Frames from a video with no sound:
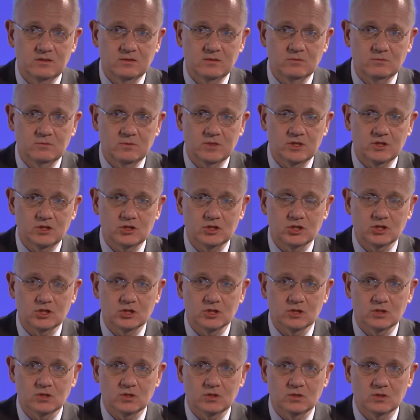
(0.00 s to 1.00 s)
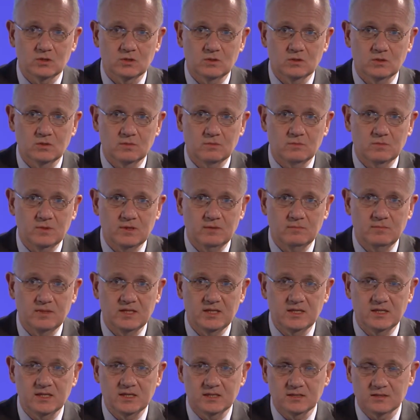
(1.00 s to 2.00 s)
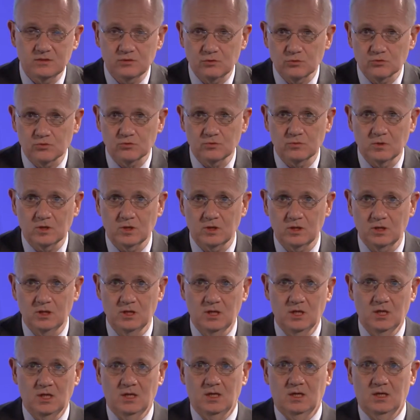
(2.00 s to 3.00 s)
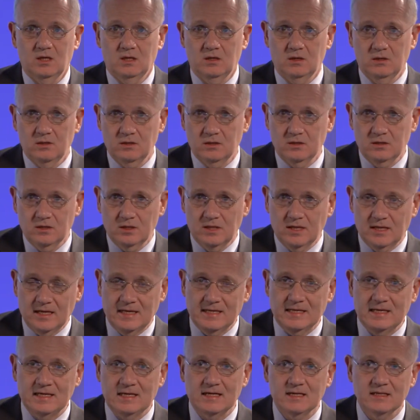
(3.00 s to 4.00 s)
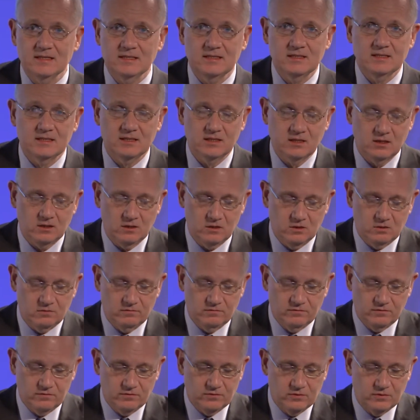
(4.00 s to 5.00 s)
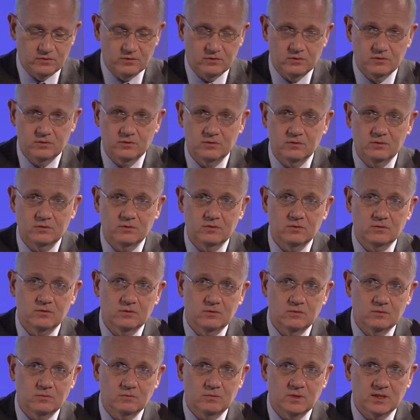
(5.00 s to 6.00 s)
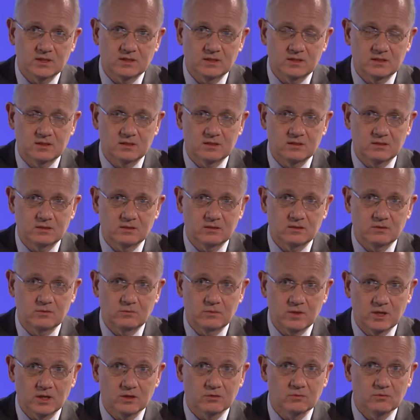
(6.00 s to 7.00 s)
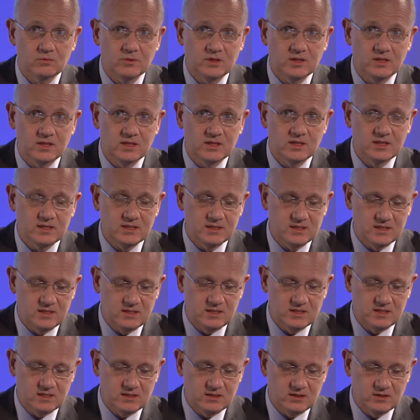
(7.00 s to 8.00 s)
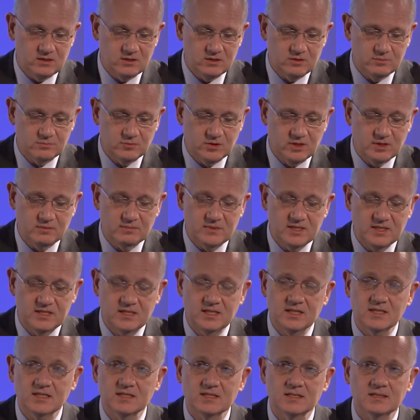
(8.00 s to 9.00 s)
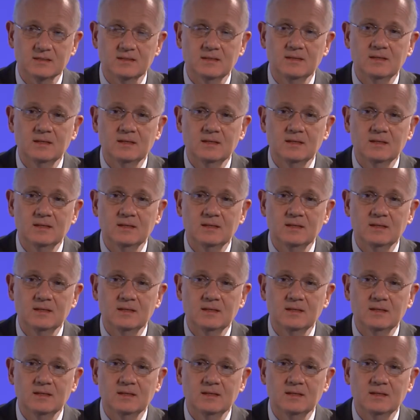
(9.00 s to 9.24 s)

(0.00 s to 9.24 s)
which will be, as usual, an highlight of what we are doing in these spring meetings.